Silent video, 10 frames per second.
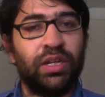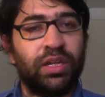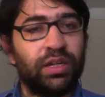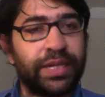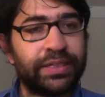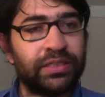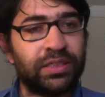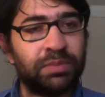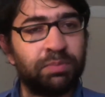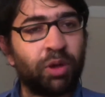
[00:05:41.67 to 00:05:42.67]
That is, a
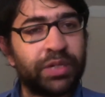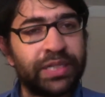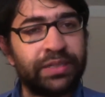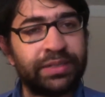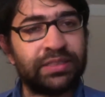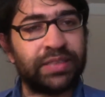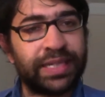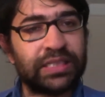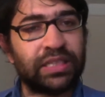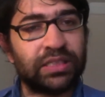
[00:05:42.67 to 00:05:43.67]
body that is less
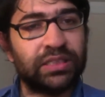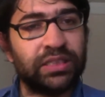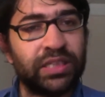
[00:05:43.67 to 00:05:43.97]
concerned